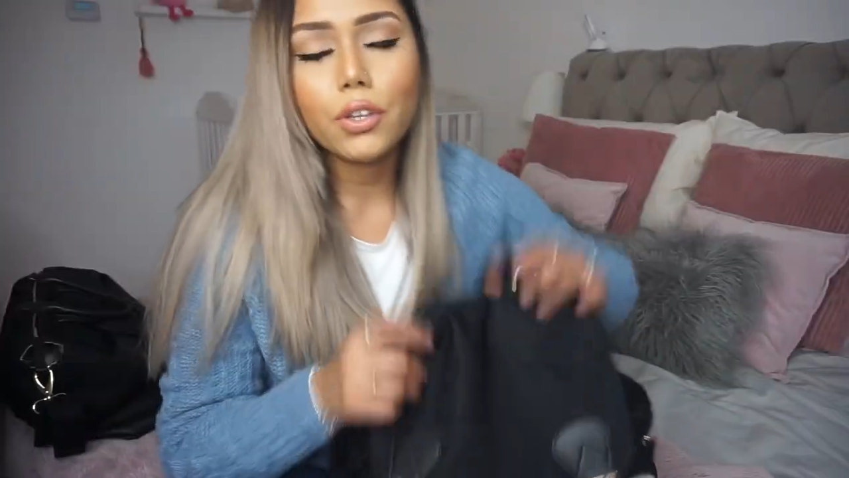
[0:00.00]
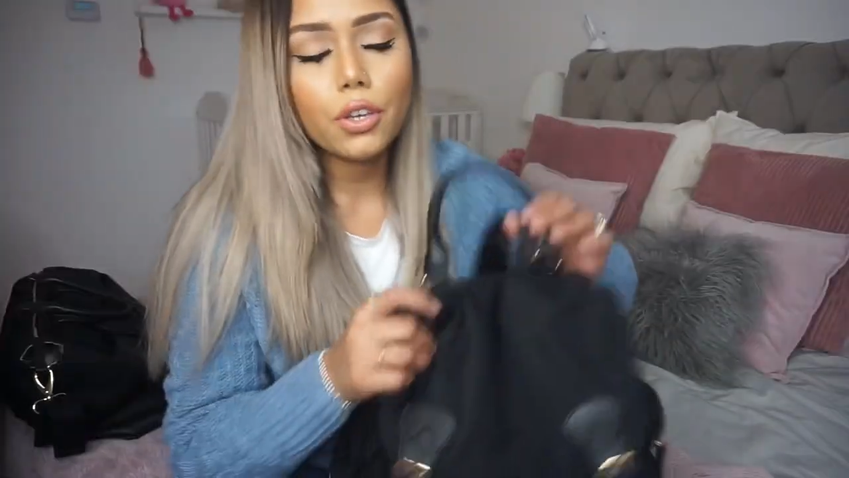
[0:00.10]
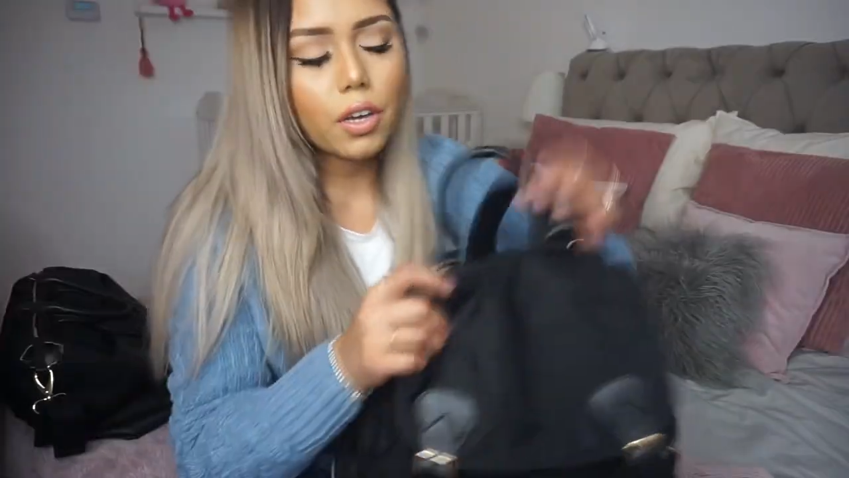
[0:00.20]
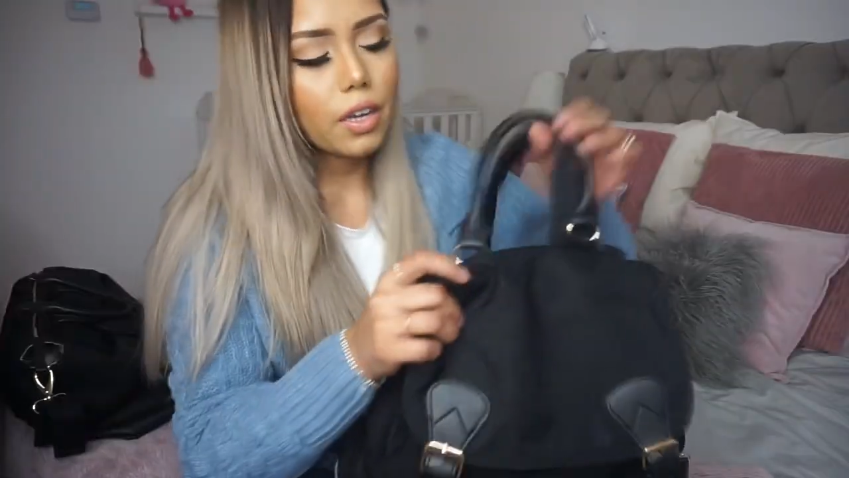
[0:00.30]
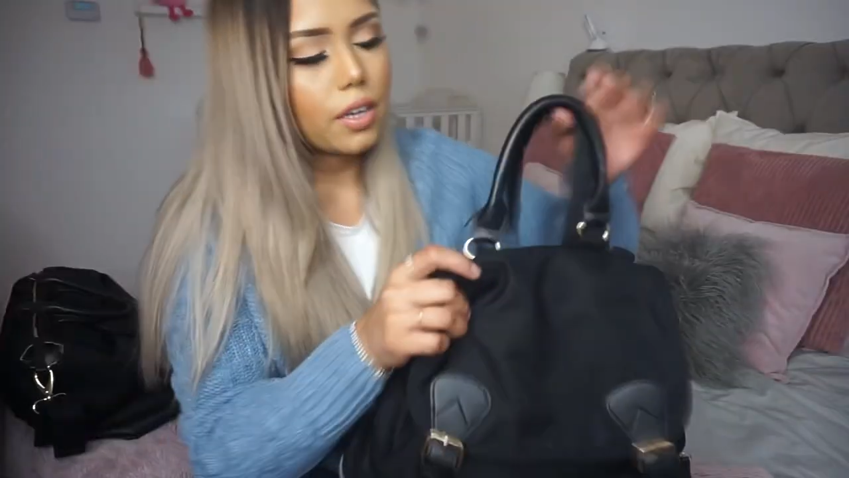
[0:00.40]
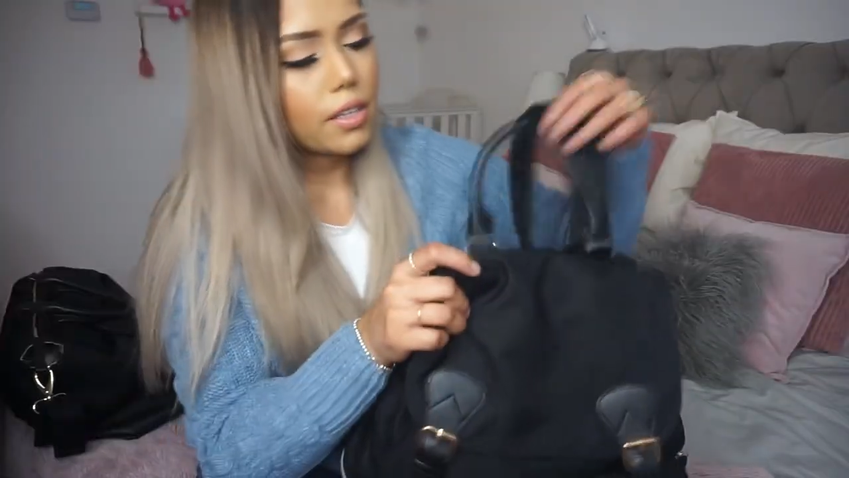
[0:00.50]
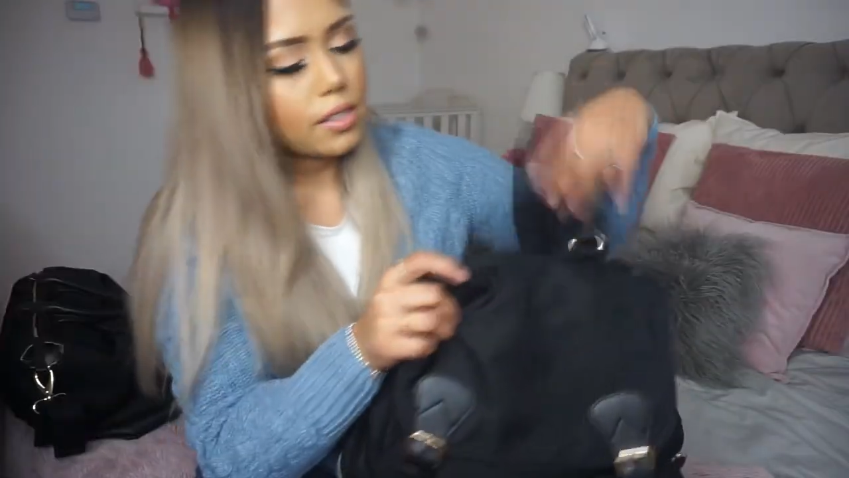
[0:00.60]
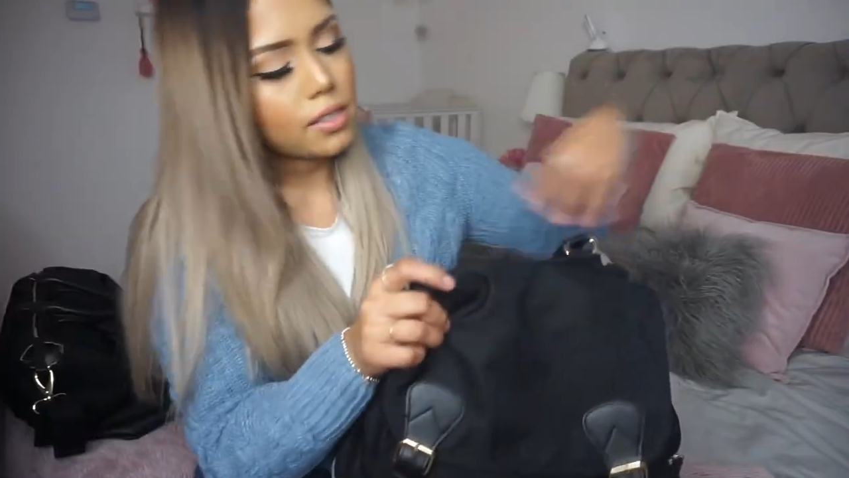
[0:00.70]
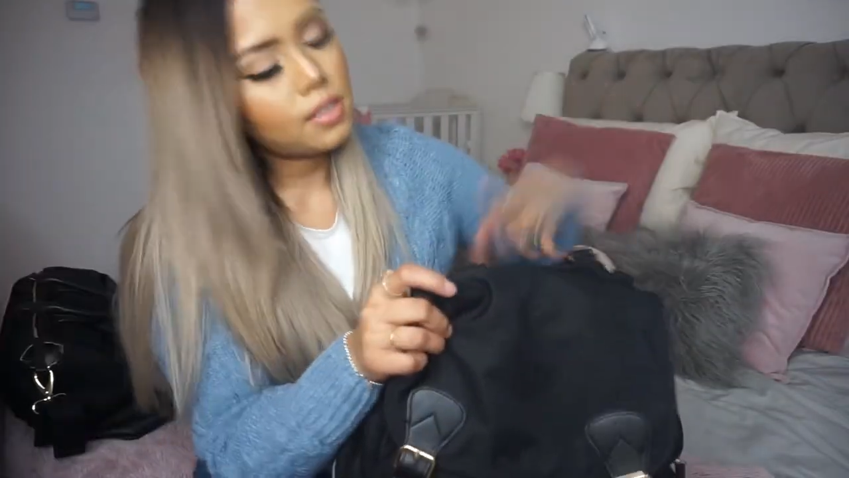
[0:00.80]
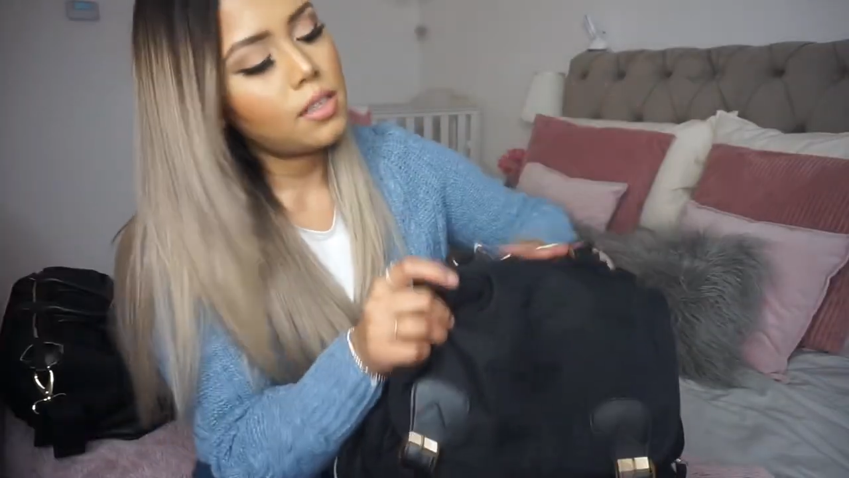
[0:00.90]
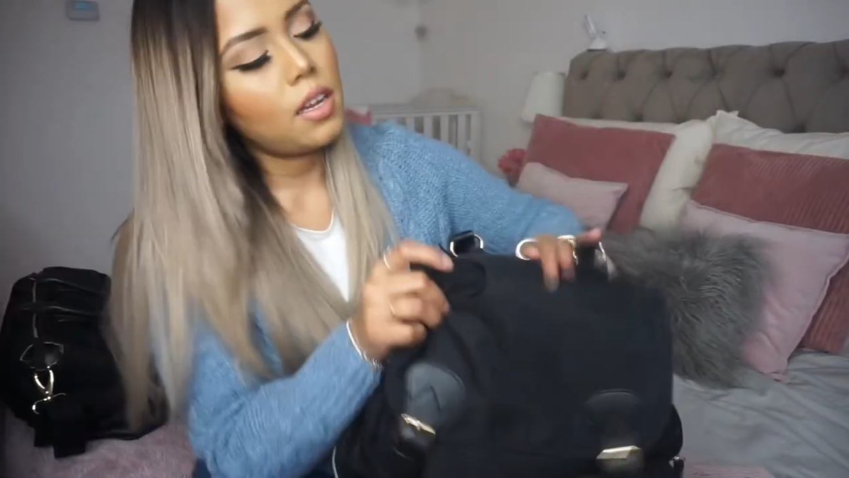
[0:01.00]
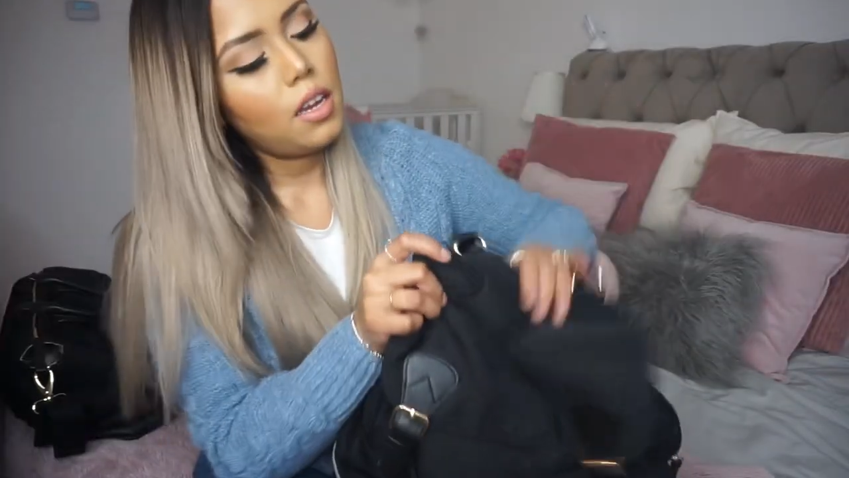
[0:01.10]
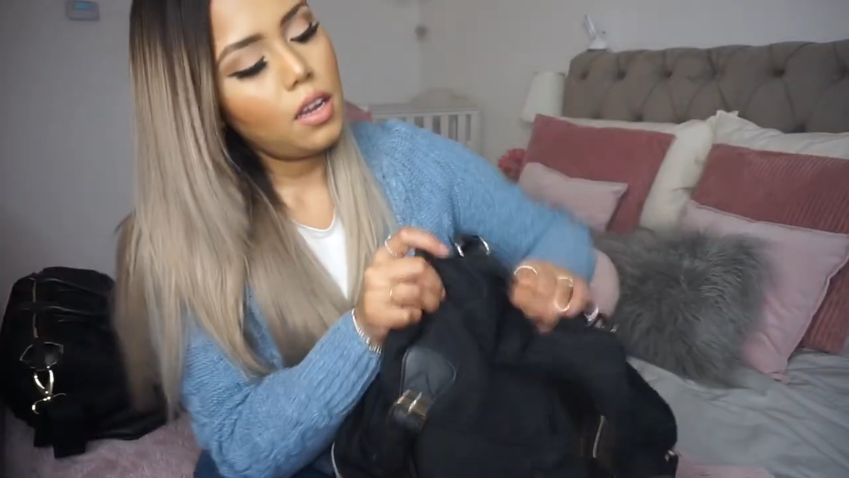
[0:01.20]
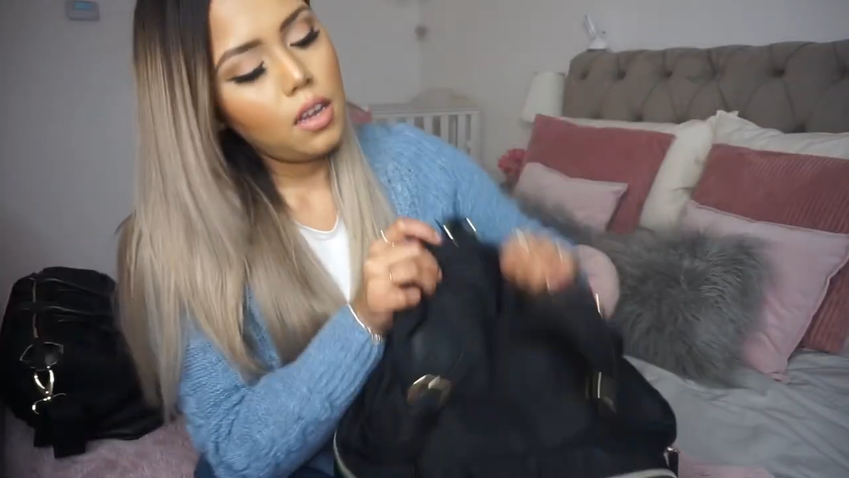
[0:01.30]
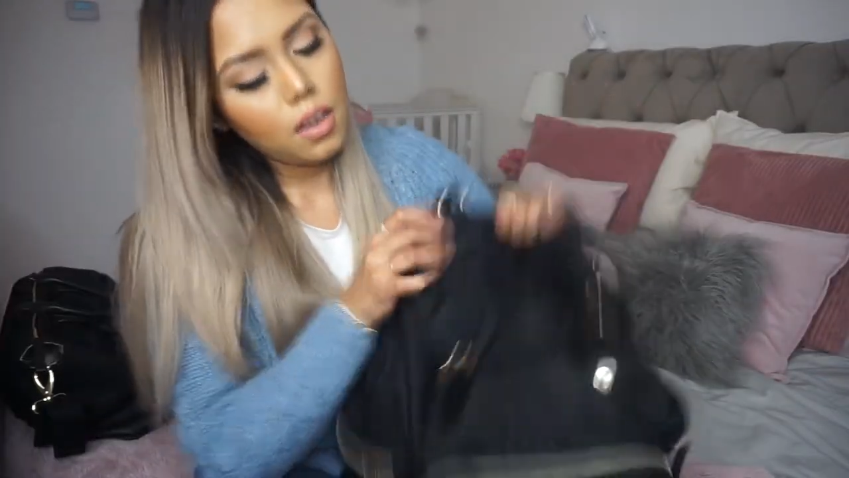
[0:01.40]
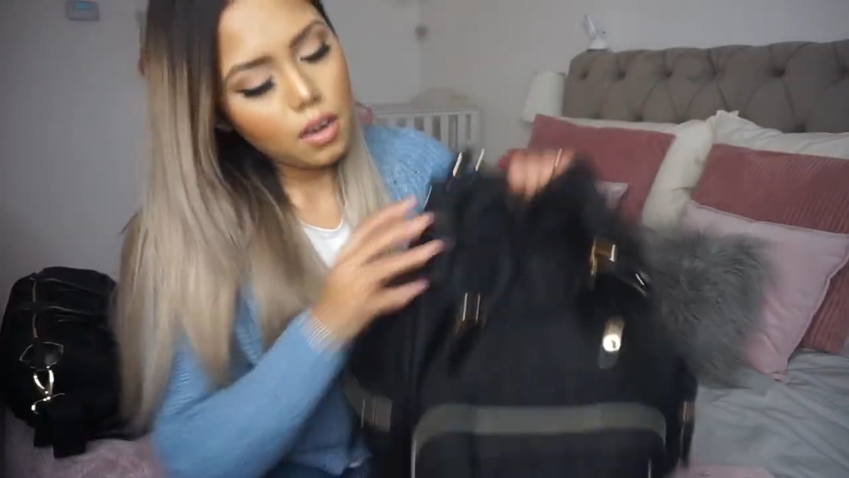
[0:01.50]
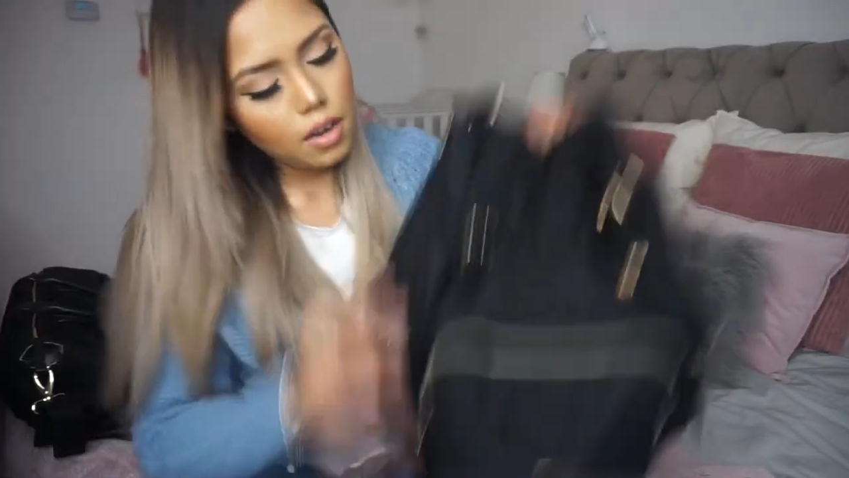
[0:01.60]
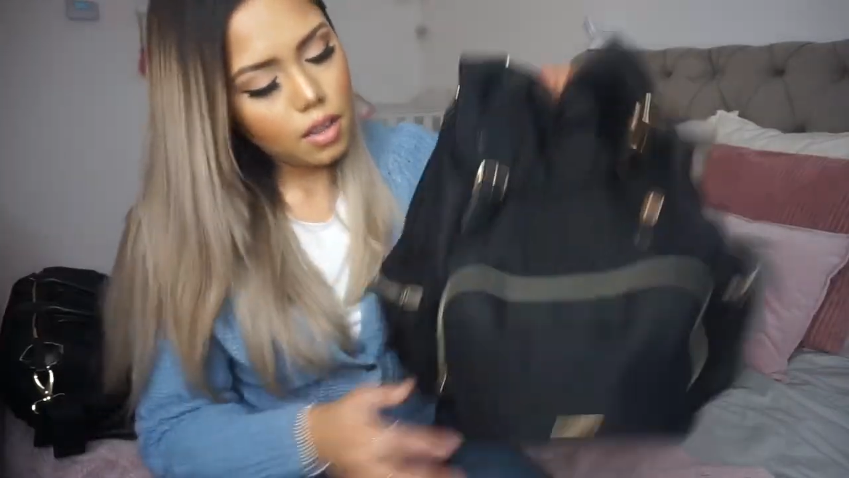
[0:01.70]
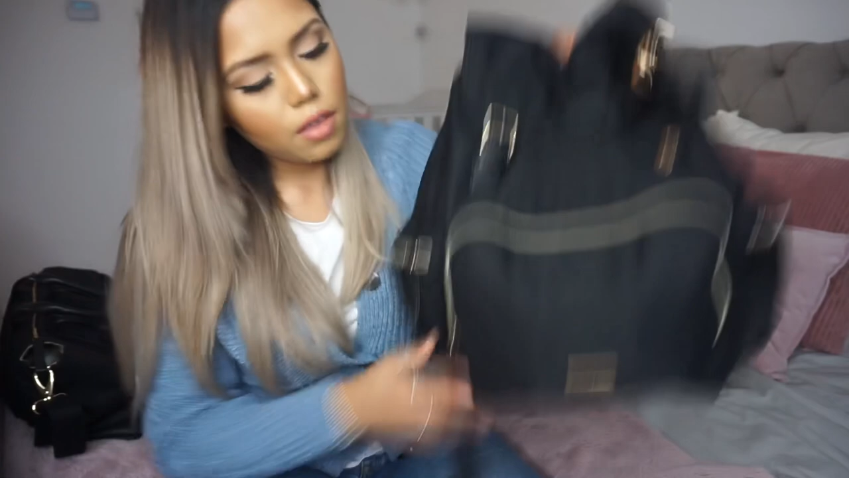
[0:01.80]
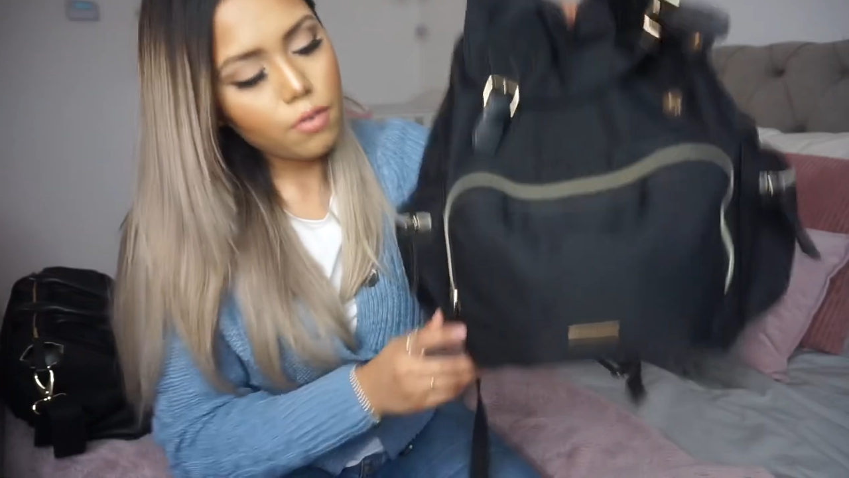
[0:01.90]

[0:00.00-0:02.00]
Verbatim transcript: you guys in the